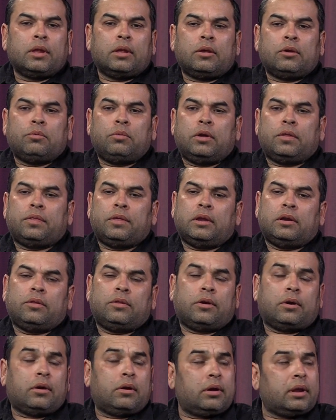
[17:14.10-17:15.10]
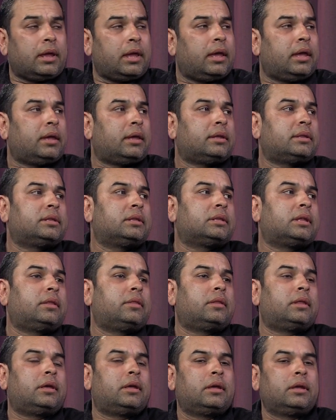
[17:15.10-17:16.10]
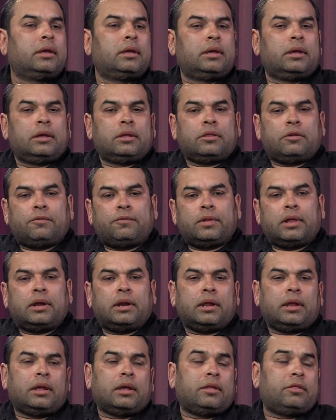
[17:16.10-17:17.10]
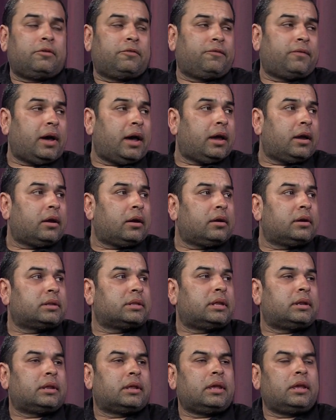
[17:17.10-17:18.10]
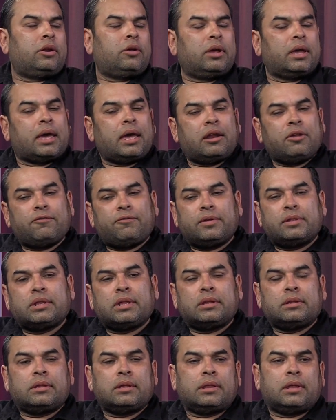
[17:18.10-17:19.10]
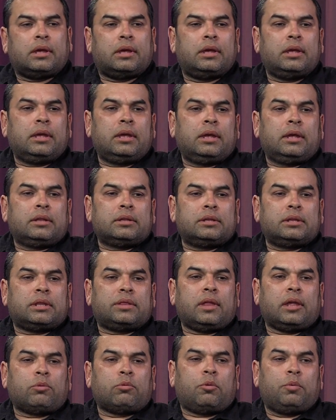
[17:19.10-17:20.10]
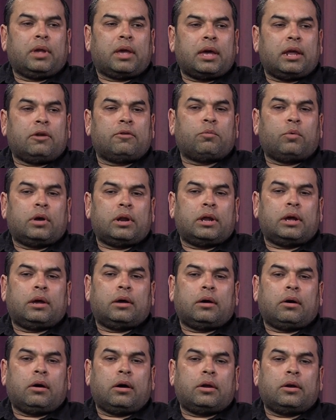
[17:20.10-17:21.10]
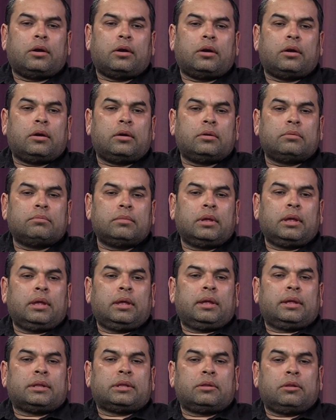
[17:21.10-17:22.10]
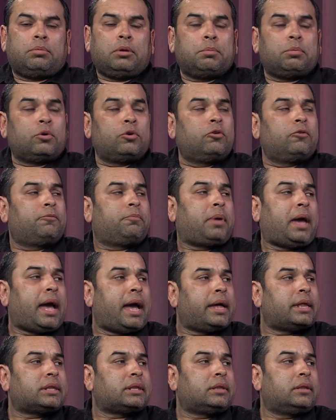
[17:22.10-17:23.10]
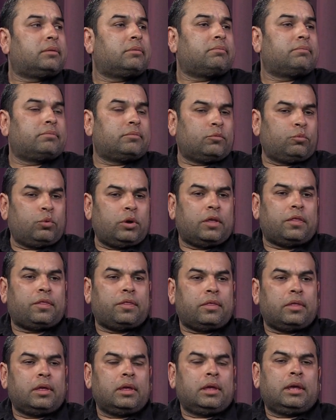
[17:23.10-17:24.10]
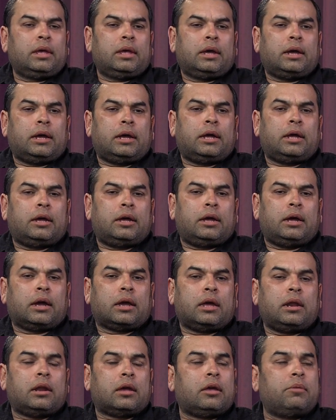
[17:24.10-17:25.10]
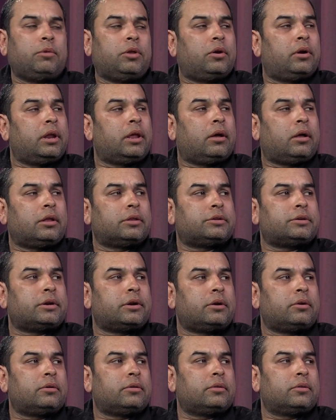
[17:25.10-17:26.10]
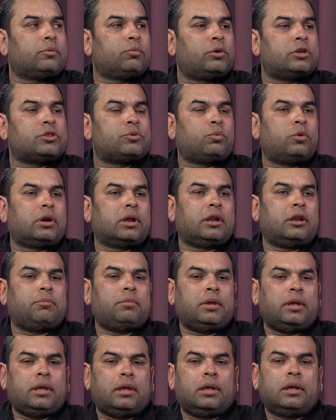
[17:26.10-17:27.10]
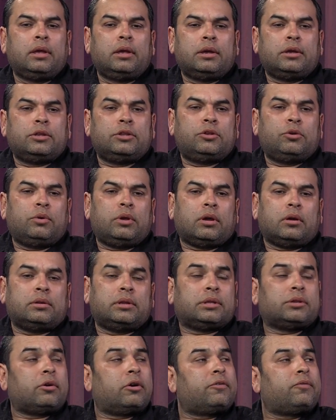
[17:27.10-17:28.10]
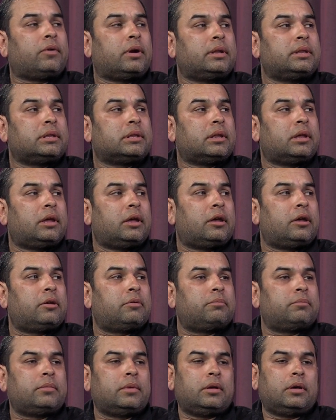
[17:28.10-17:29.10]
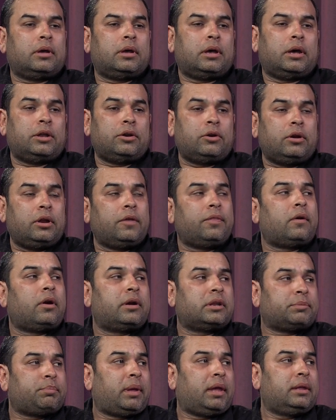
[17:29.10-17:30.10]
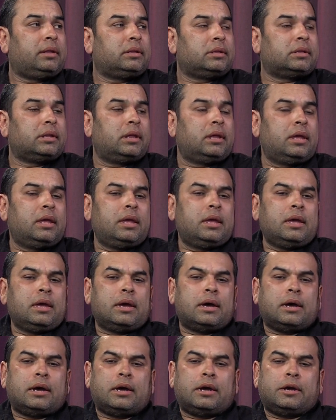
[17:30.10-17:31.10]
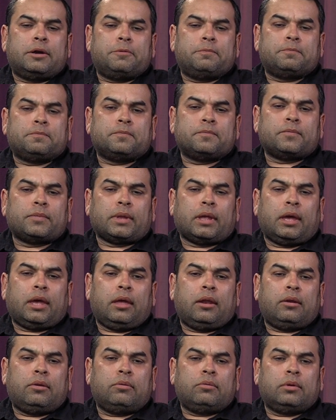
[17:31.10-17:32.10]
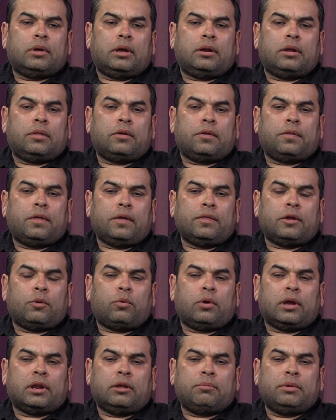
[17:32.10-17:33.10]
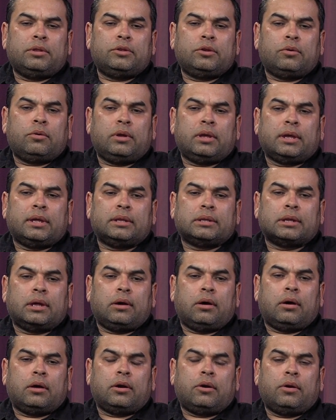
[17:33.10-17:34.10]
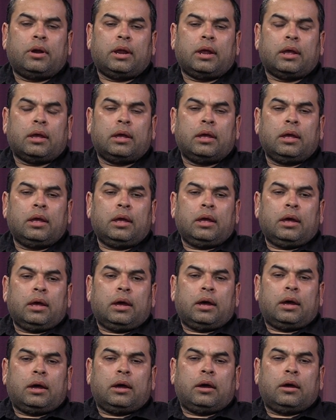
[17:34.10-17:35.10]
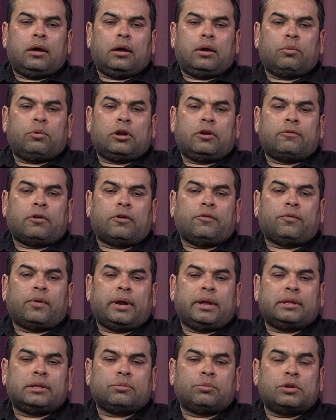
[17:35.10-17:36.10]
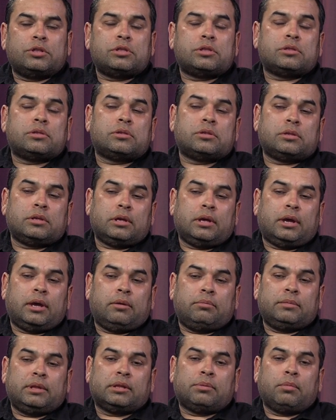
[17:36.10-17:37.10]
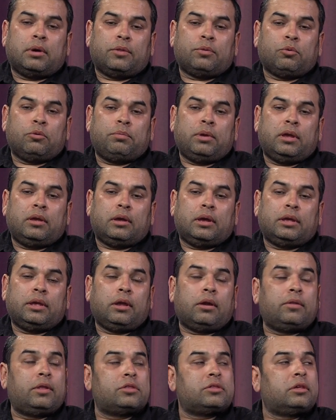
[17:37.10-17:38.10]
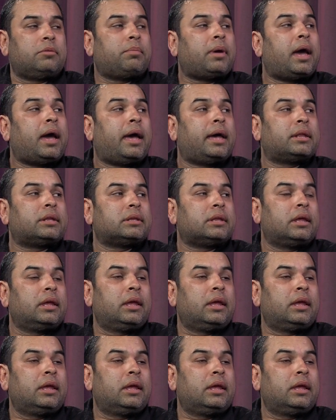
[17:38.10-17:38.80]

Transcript: with you know the hurricanes and the the flooding and the fires and you know it kind of fits into the to this thing where we kind of want to honor some of the people who've passed with uh, a kind of community altar, which we're going to be doing on the storefronts um, uh, underneath our space. Okay. Um, and another thing that we're going to be doing is uh, honoring uh, one of our friends, which um, this month will be a year that she passed.